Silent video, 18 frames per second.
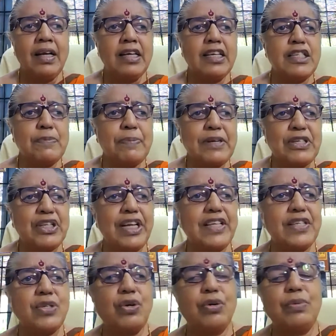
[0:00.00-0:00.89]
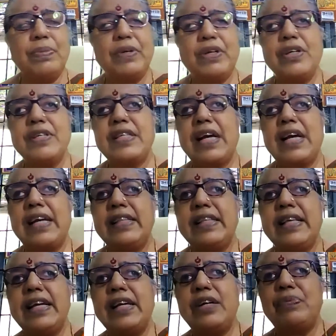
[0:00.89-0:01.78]
Especially so because I
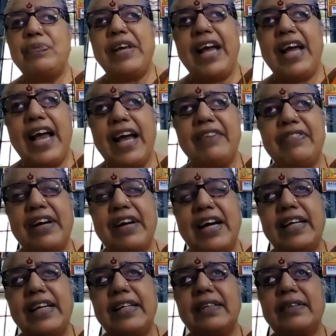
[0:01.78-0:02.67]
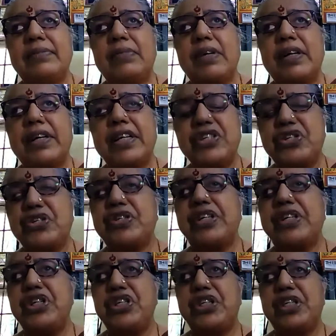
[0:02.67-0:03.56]
think we have had a rich
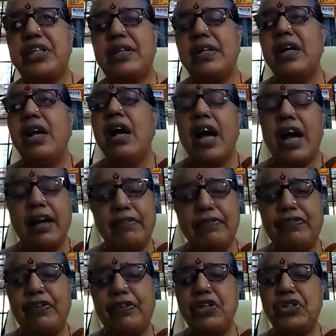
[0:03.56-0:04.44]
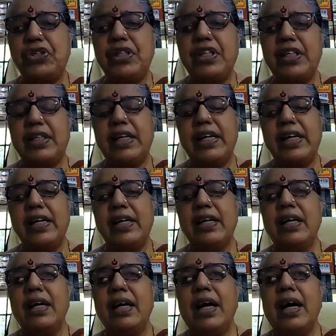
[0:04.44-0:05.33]
tradition. Unfortunately,
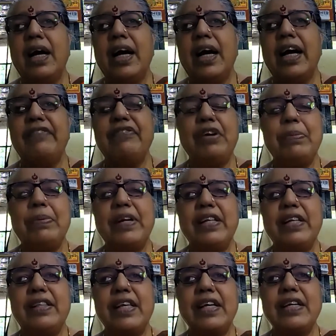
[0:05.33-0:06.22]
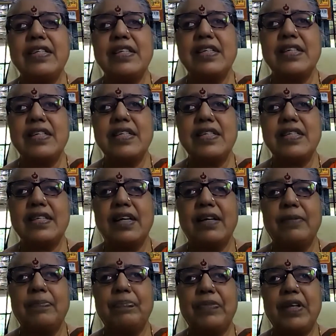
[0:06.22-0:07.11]
everybody thinks it is,
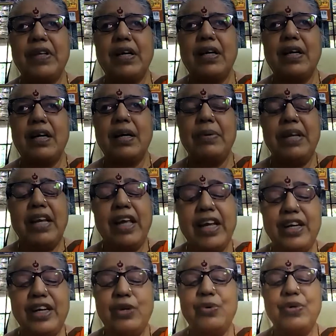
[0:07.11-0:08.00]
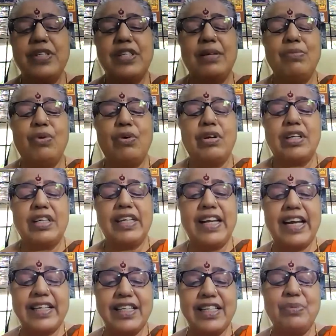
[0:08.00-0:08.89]
Hinduism or
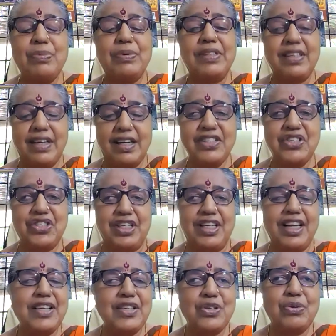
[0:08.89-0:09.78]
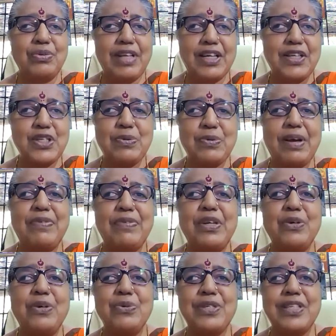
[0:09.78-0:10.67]
connected with religion. And so that is why
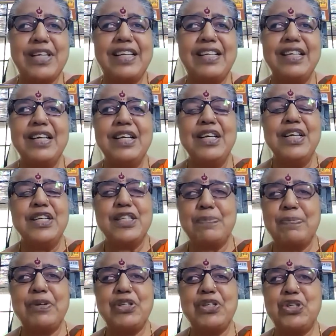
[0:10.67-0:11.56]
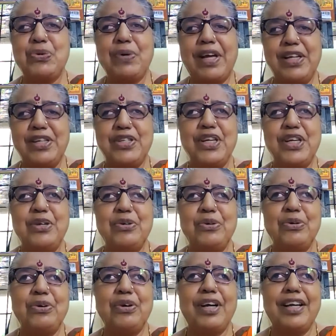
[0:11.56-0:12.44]
when you said spirituality,
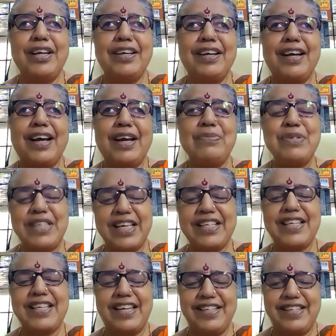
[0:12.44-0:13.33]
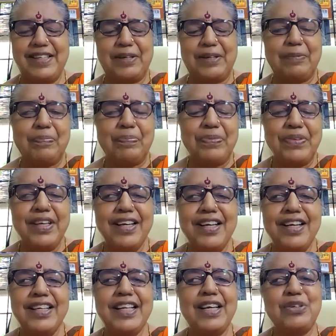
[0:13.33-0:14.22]
I was excited.
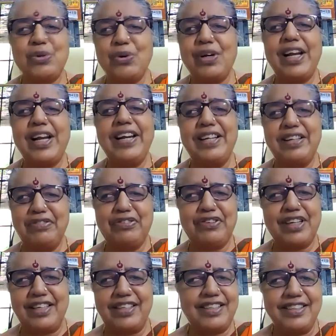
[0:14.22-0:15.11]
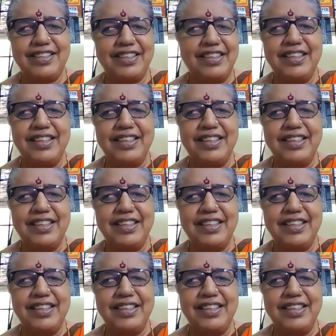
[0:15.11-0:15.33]
They're totally different.